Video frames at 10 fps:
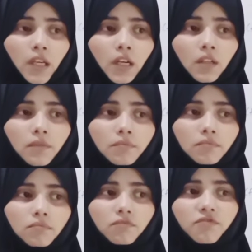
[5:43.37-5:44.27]
are
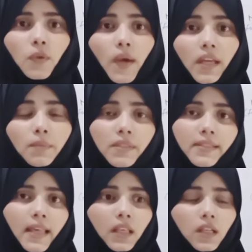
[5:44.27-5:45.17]
few
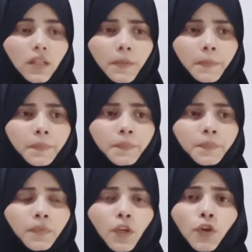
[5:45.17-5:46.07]
animals like
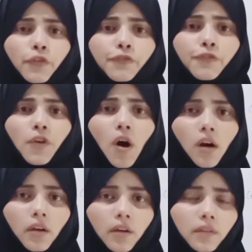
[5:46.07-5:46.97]
frog,